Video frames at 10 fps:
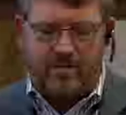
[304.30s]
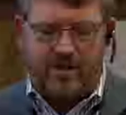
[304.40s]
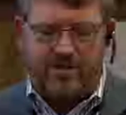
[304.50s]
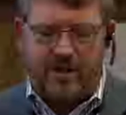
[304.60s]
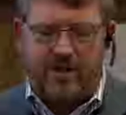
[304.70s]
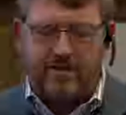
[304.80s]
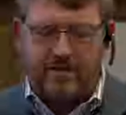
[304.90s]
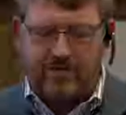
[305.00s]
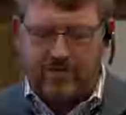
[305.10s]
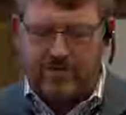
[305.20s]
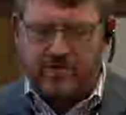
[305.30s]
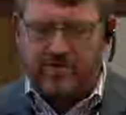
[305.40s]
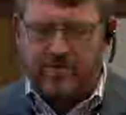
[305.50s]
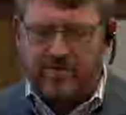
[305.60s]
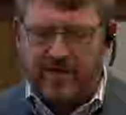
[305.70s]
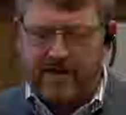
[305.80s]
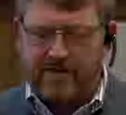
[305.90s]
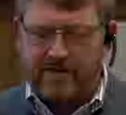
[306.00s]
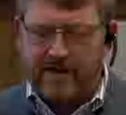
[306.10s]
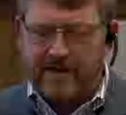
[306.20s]
big challenges for service providers.
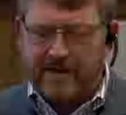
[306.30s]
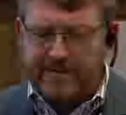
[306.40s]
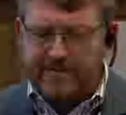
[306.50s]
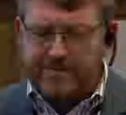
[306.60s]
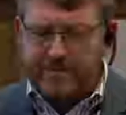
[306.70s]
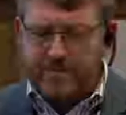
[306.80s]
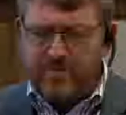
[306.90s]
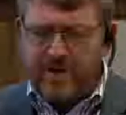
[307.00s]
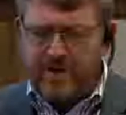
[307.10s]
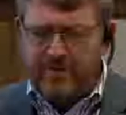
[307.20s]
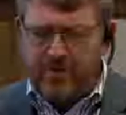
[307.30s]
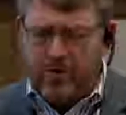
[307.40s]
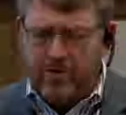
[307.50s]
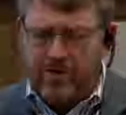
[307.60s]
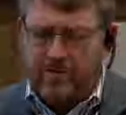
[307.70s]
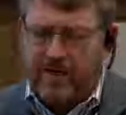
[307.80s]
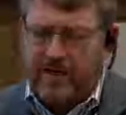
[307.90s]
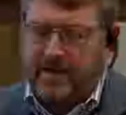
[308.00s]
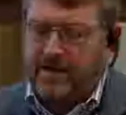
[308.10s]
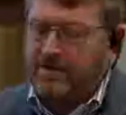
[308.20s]
And the photo on the
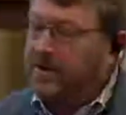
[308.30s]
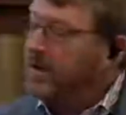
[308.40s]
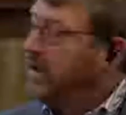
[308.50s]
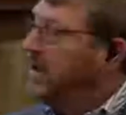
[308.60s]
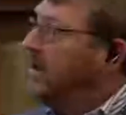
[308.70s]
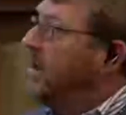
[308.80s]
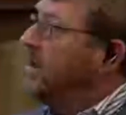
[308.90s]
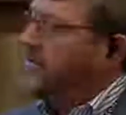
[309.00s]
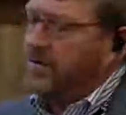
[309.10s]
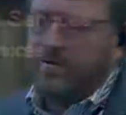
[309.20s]
right is a is a,